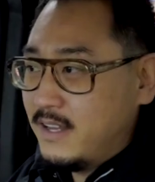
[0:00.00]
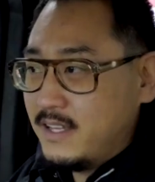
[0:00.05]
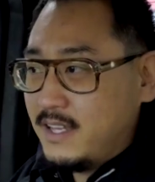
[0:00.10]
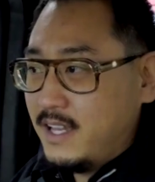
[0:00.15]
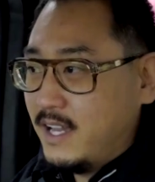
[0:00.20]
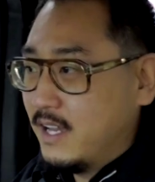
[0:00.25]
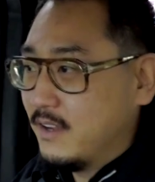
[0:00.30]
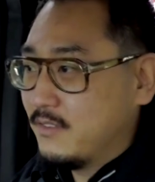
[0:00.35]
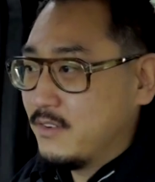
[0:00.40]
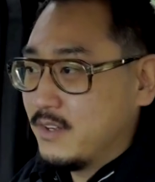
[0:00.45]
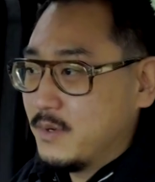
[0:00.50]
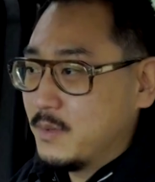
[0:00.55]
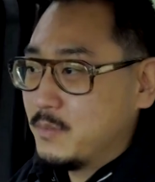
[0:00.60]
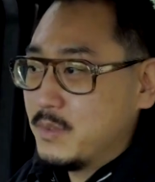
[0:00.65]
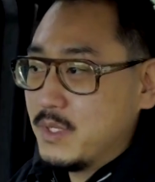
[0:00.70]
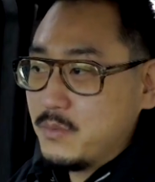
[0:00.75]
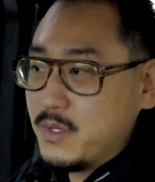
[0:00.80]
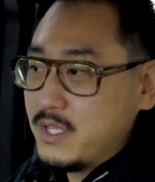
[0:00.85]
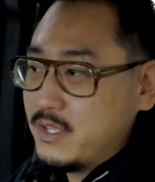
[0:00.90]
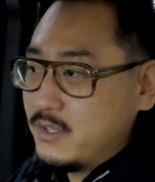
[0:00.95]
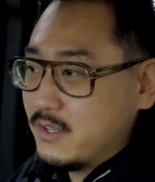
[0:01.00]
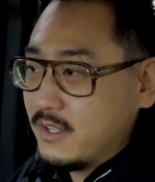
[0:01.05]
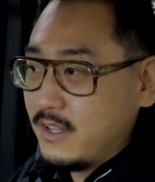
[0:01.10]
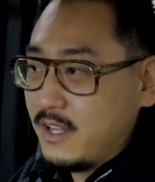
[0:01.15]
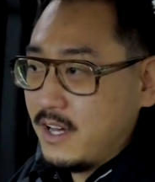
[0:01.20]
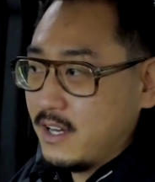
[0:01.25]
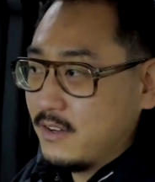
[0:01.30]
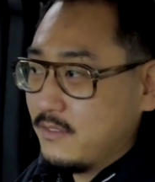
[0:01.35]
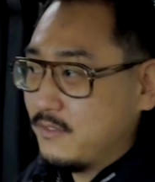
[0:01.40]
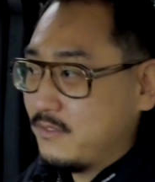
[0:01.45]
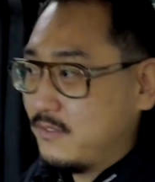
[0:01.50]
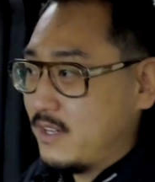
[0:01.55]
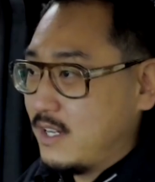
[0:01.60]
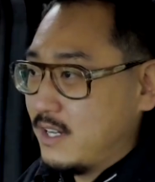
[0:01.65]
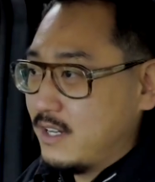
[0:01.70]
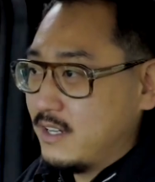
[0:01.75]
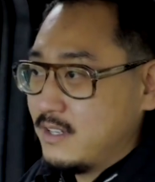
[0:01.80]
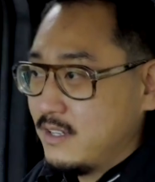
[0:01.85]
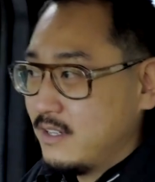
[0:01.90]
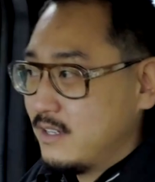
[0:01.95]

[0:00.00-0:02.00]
Oh yeah, right? I mean, we do a lot of uh,